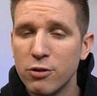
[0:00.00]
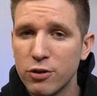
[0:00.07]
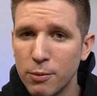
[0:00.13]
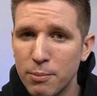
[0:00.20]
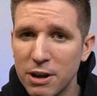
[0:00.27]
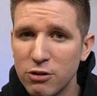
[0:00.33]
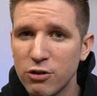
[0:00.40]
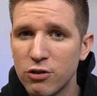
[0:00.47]

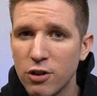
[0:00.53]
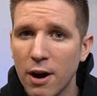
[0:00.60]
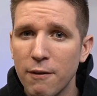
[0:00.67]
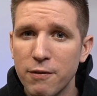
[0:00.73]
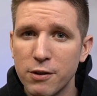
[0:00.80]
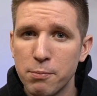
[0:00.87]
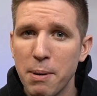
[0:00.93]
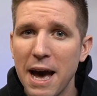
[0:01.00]
submissions off
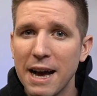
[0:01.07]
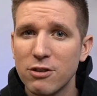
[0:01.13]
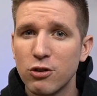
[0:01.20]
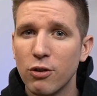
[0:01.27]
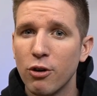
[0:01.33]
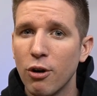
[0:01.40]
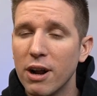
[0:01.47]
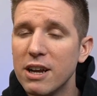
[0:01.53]
his back. So
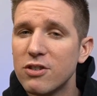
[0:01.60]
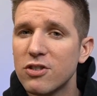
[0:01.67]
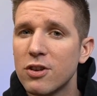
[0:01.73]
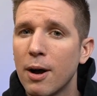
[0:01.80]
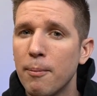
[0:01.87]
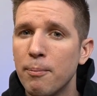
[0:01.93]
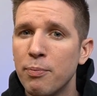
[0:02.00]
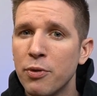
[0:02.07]
there is
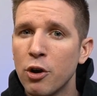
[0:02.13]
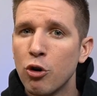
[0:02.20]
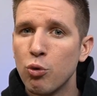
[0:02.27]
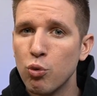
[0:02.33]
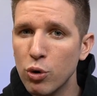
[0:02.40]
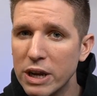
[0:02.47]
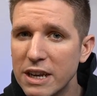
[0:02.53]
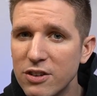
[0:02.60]
some
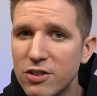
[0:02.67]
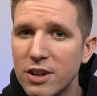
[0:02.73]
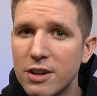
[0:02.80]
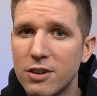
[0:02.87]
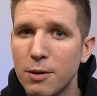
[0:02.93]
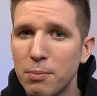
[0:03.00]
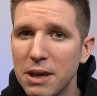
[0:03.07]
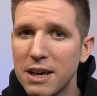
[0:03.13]
reason
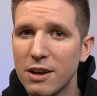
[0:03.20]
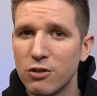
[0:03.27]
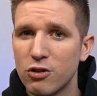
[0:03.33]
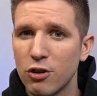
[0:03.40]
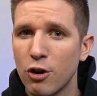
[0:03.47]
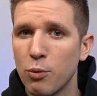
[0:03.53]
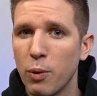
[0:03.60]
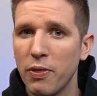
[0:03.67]
to be
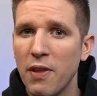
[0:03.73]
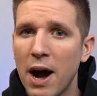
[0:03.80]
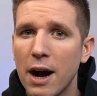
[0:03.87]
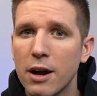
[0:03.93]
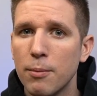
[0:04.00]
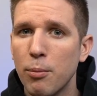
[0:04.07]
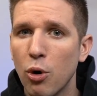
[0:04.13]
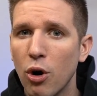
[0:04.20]
concerned with
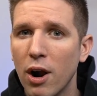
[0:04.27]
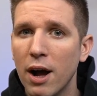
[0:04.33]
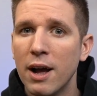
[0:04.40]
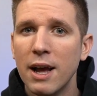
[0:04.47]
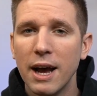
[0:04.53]
Nakamura,